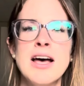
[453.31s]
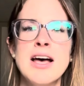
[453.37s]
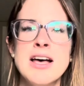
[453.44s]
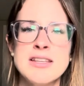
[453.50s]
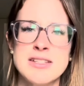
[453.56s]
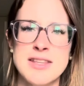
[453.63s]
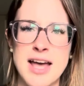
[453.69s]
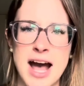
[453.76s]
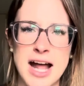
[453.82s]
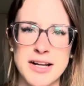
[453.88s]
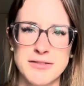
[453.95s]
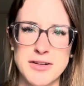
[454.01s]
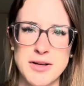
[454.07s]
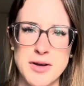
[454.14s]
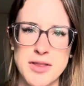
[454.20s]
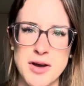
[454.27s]
So they had a
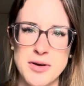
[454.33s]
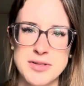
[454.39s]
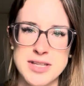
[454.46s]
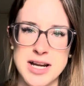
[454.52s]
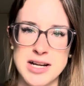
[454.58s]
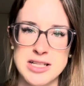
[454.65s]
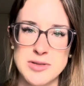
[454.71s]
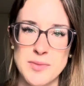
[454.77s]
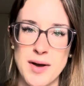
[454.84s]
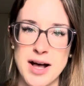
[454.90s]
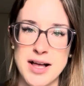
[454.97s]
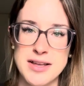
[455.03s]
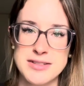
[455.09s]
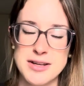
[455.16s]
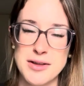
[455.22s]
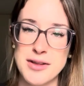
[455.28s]
few of those there as well.
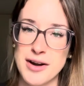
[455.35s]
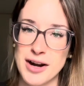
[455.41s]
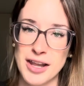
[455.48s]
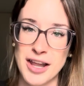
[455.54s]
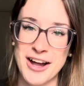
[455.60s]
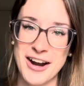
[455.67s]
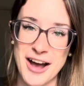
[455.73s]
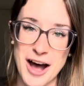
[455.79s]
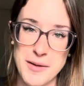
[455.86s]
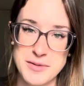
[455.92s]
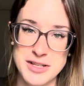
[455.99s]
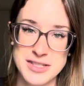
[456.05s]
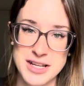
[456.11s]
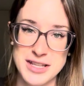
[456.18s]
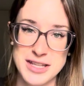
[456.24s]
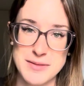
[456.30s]
So there are a lot of options
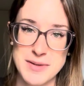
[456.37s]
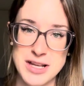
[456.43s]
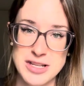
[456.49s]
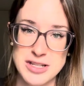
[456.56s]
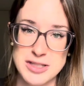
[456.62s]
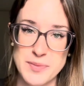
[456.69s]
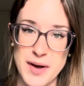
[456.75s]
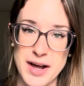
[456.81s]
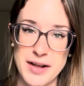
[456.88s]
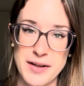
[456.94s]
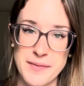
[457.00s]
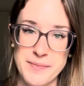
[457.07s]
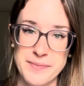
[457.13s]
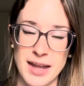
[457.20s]
on the beach as well.